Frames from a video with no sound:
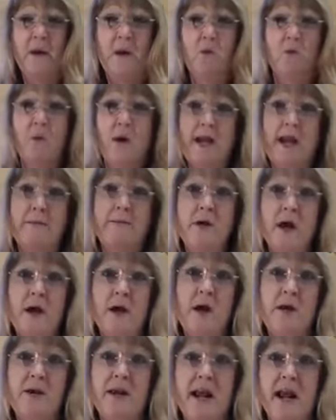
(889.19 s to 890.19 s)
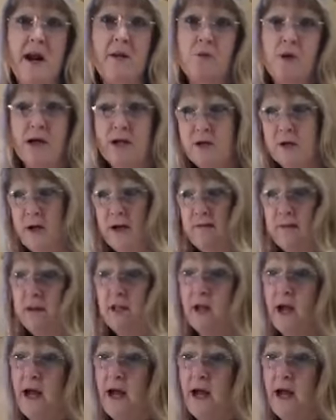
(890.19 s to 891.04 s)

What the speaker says: When I'm not on camera, I do have a little